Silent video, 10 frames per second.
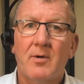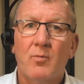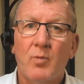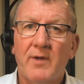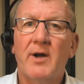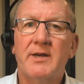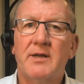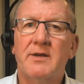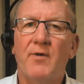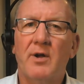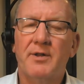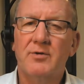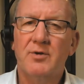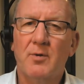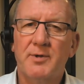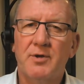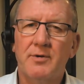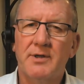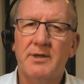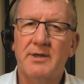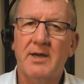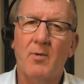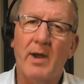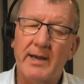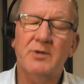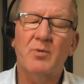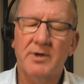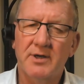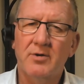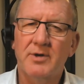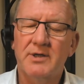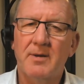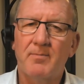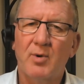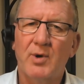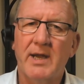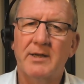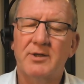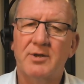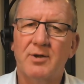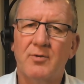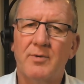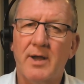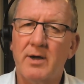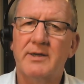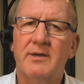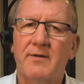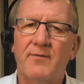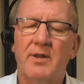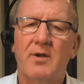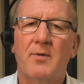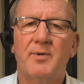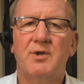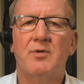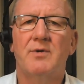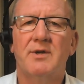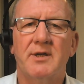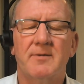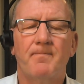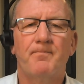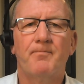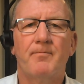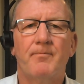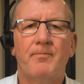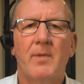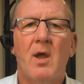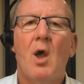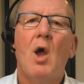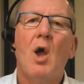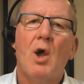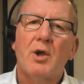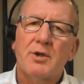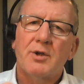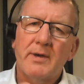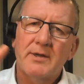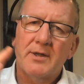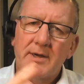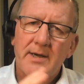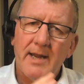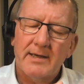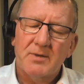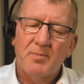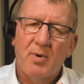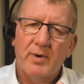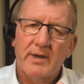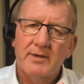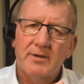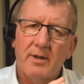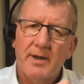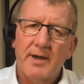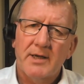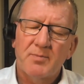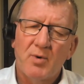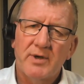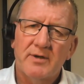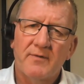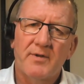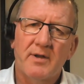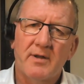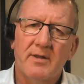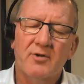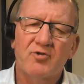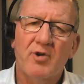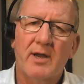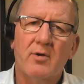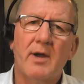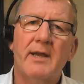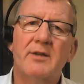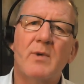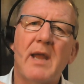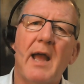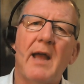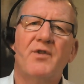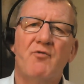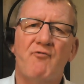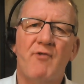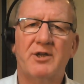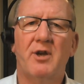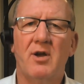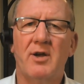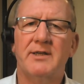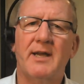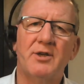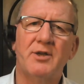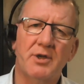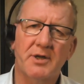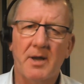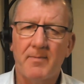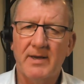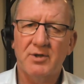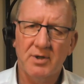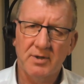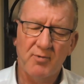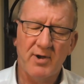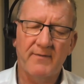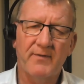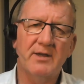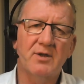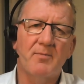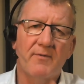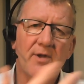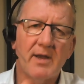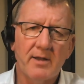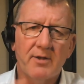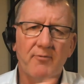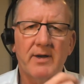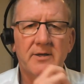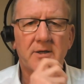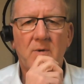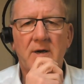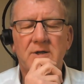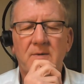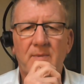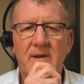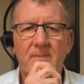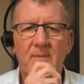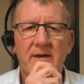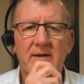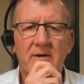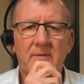will have identified those opportunities anyway, and that's what dishonest employees do. They identify the opportunities. So into the next point, and the next point of the triangle is we have the rationalization, and I mentioned briefly some of the reasons why somebody might,